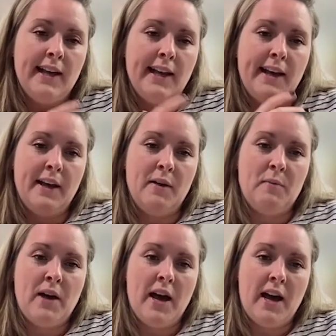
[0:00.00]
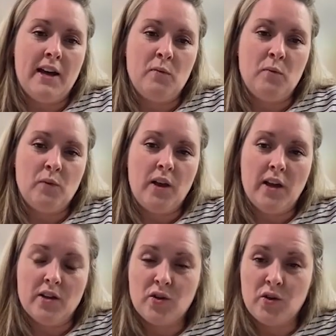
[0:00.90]
And
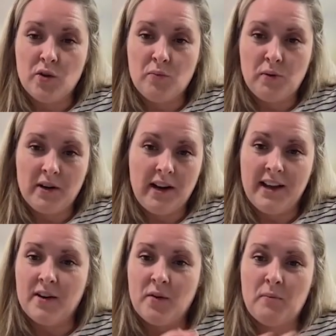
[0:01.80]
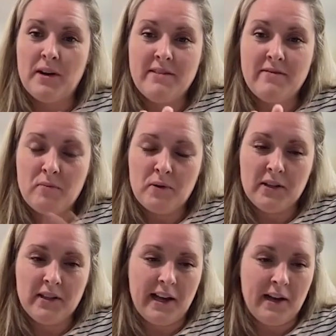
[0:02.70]
a super like an
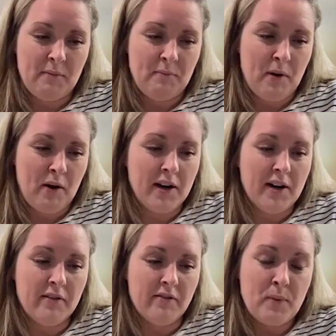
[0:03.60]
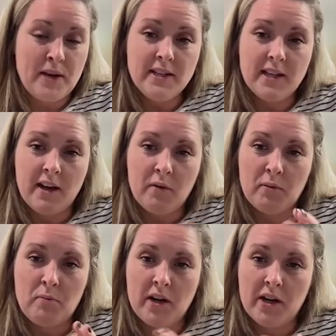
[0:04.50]
unbelievable part of PISA
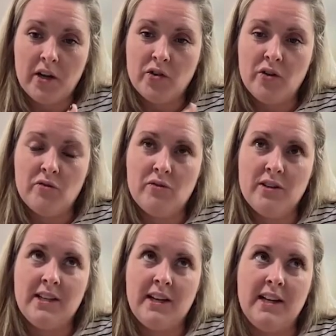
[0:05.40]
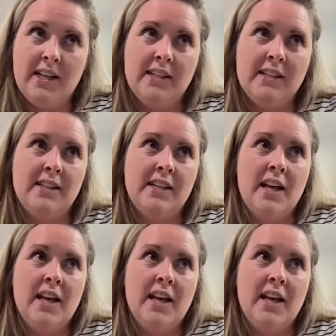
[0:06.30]
with Monica Jones is